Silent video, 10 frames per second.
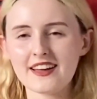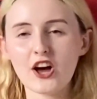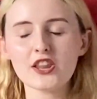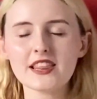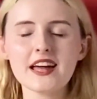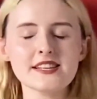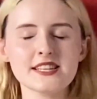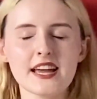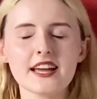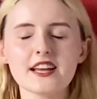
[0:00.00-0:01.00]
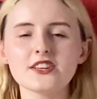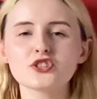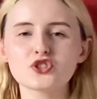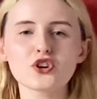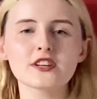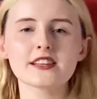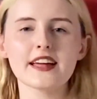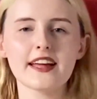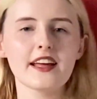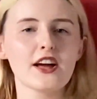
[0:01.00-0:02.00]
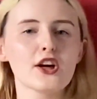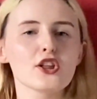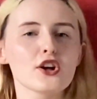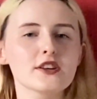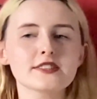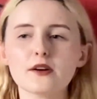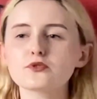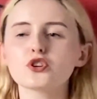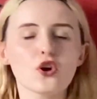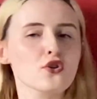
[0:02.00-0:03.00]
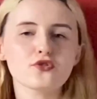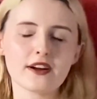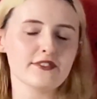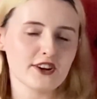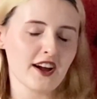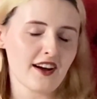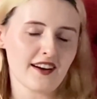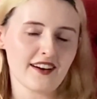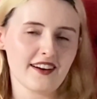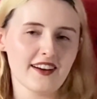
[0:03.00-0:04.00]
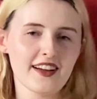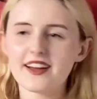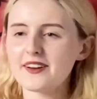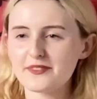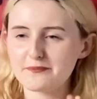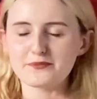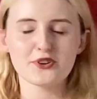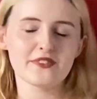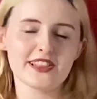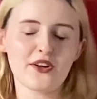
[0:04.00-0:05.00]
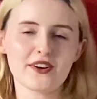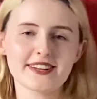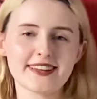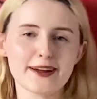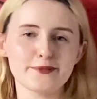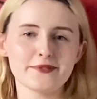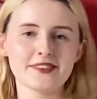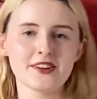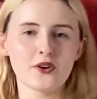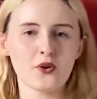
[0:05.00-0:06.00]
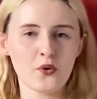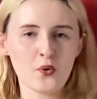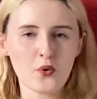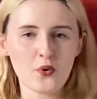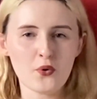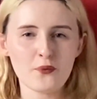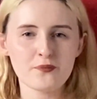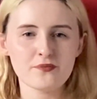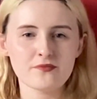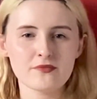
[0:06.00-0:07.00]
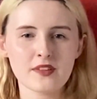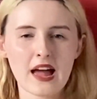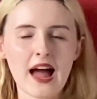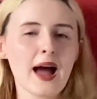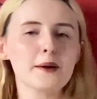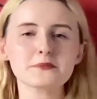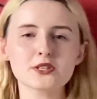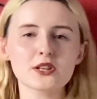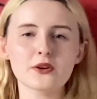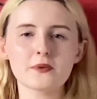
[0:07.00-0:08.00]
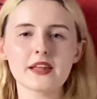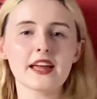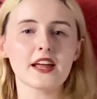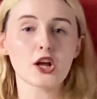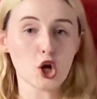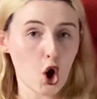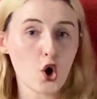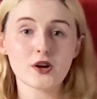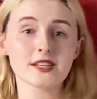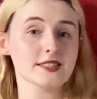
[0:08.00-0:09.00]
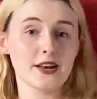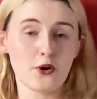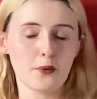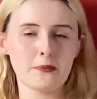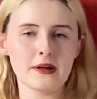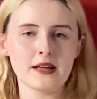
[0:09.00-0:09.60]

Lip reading: Unless he suddenly learns how to not drive a car during lockdown or absolutely cocks it up,